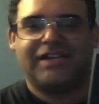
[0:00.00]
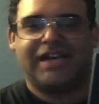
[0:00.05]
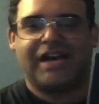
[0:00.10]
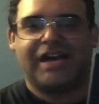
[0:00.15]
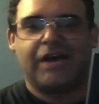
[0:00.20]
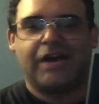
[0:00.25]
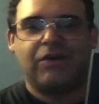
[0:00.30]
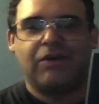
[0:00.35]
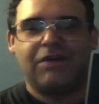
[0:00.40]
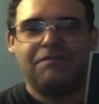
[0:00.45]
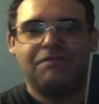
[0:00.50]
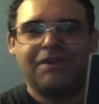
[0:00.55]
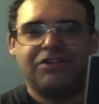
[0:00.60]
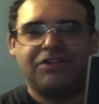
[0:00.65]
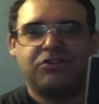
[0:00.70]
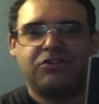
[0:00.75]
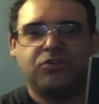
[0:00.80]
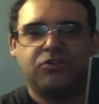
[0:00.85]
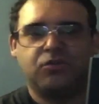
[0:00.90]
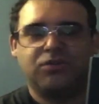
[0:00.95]
How I
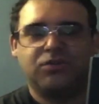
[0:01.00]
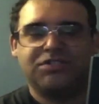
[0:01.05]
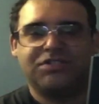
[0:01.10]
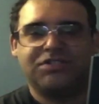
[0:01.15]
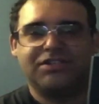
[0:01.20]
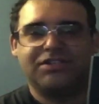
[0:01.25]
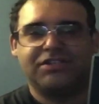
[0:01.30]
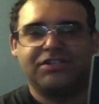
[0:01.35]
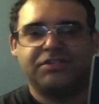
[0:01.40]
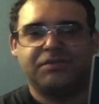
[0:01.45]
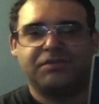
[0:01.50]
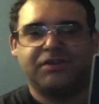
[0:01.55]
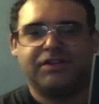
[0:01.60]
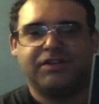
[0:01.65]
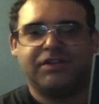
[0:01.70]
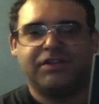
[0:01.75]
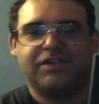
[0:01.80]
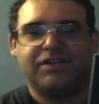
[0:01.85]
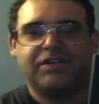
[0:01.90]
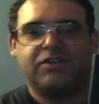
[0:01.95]
met Cloris Leachman,
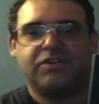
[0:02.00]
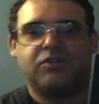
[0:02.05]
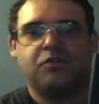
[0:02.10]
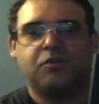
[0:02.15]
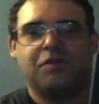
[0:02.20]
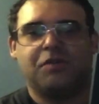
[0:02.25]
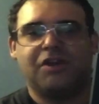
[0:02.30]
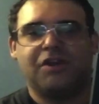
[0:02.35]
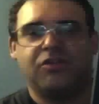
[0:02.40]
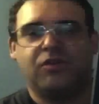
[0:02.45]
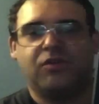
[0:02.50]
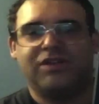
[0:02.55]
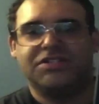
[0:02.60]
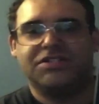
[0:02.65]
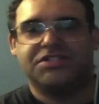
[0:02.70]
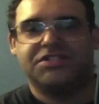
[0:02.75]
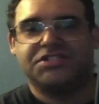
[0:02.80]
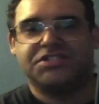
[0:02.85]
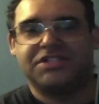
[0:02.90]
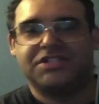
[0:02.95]
who, by the way, is
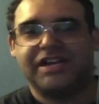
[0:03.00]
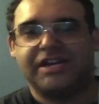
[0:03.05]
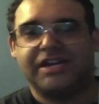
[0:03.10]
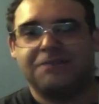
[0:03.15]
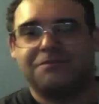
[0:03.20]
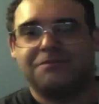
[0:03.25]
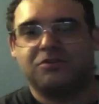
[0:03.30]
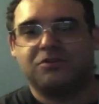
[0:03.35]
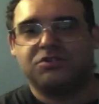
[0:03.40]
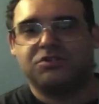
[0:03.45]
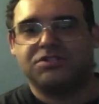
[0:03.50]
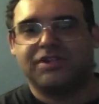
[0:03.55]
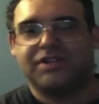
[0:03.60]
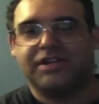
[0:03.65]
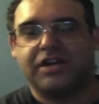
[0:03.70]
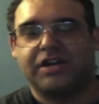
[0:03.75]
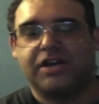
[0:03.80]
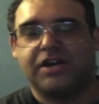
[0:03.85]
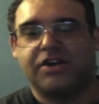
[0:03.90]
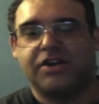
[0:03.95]
the second person I
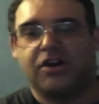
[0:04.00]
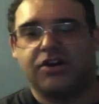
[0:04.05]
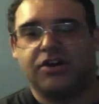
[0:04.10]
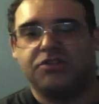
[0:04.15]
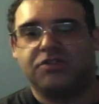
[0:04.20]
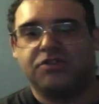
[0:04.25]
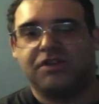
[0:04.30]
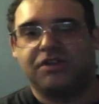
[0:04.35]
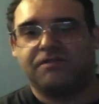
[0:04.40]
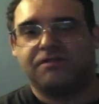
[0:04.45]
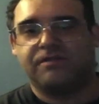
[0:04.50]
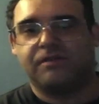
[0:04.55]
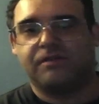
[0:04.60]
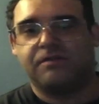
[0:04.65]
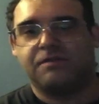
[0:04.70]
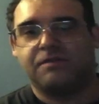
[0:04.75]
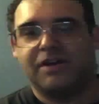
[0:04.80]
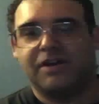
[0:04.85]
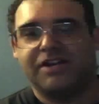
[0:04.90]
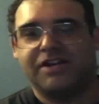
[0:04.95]
got an autograph from
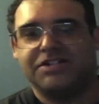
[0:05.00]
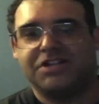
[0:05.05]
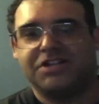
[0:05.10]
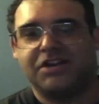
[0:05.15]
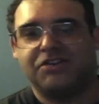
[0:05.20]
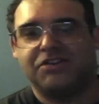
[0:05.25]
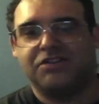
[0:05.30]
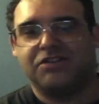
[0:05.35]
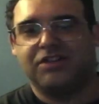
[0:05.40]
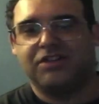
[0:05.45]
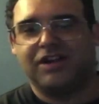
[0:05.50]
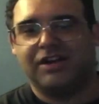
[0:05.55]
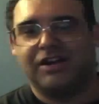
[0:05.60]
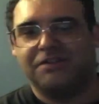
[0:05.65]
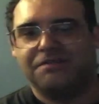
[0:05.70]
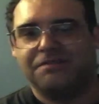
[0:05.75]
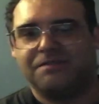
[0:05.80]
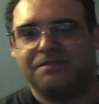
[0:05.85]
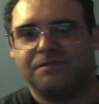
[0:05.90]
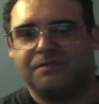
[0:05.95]
in my entire
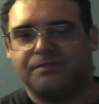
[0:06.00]
life.